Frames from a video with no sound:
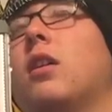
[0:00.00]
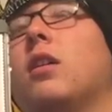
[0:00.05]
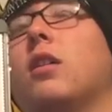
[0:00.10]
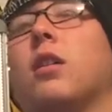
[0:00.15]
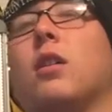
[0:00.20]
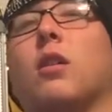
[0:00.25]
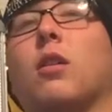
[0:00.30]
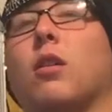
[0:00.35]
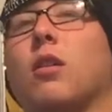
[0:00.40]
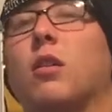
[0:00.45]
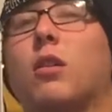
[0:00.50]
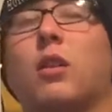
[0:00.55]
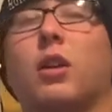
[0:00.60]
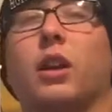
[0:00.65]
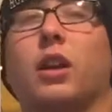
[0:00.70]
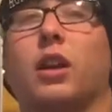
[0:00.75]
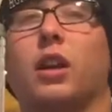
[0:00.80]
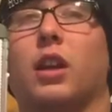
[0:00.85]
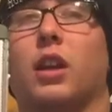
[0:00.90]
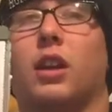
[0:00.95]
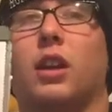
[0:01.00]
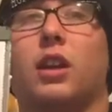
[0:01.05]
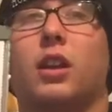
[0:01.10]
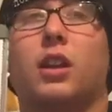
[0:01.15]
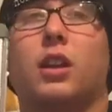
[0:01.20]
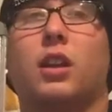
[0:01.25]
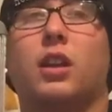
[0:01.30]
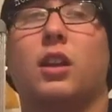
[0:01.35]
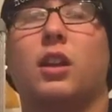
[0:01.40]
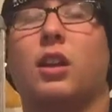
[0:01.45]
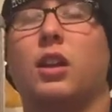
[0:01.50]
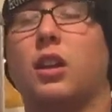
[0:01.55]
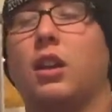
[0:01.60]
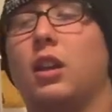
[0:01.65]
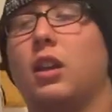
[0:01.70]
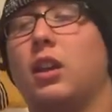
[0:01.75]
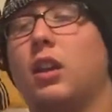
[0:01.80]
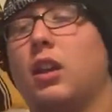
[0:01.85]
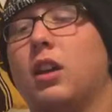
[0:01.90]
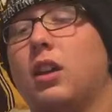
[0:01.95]
No, I can't.
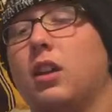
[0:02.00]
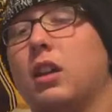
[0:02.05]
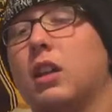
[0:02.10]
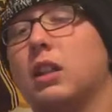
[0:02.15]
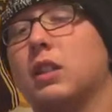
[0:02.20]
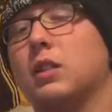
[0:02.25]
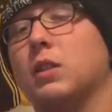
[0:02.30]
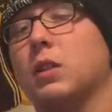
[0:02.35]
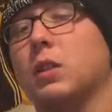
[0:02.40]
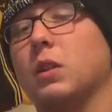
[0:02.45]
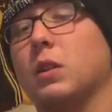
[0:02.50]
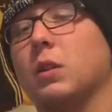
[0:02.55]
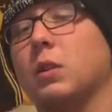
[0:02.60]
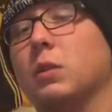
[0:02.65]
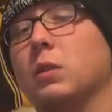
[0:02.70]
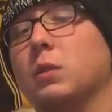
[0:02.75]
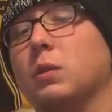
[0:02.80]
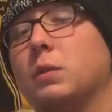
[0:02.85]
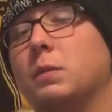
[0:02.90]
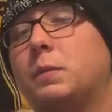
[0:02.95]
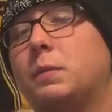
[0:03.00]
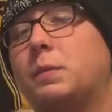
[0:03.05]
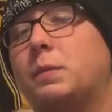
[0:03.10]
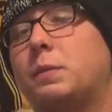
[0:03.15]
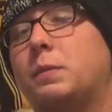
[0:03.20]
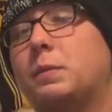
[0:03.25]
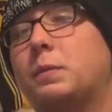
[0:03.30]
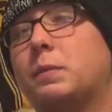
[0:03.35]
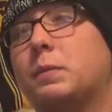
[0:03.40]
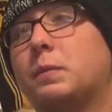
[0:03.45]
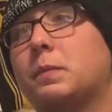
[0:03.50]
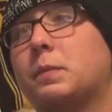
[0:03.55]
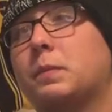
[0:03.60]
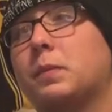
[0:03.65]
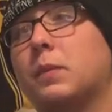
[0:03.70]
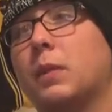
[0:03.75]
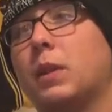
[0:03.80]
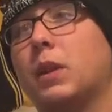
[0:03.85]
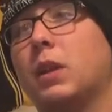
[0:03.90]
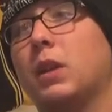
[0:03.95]
So,
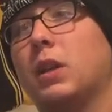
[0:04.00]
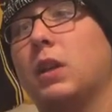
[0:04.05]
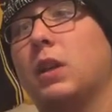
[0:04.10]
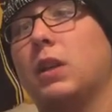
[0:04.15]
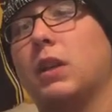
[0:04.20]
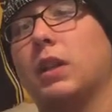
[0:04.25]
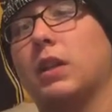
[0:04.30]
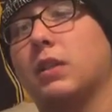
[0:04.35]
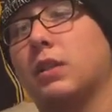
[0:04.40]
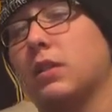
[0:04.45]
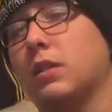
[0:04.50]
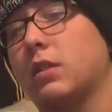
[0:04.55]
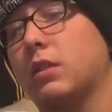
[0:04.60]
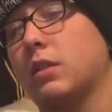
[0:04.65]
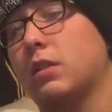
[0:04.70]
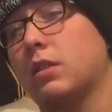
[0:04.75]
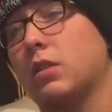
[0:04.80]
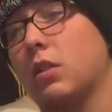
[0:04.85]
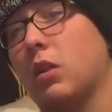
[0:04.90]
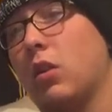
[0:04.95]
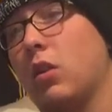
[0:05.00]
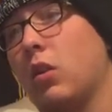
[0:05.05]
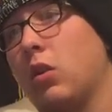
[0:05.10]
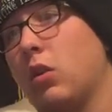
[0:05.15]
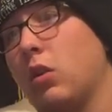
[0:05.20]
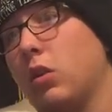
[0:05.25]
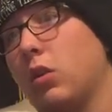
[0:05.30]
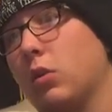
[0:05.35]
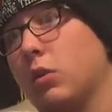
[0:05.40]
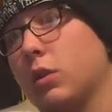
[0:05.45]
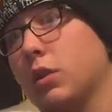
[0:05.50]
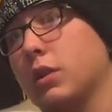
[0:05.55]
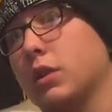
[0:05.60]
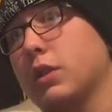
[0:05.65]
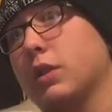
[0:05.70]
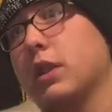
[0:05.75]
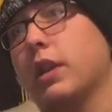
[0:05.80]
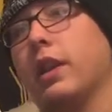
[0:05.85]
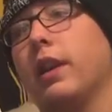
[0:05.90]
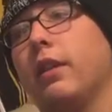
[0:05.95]
that's all the
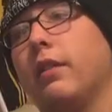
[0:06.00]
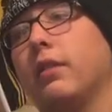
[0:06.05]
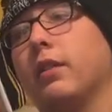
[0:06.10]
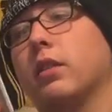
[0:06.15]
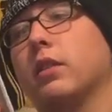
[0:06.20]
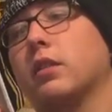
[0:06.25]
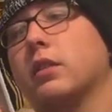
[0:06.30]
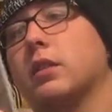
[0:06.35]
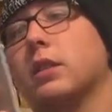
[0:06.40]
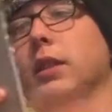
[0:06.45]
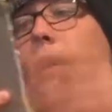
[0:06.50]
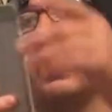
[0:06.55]
questions I have, it looks like.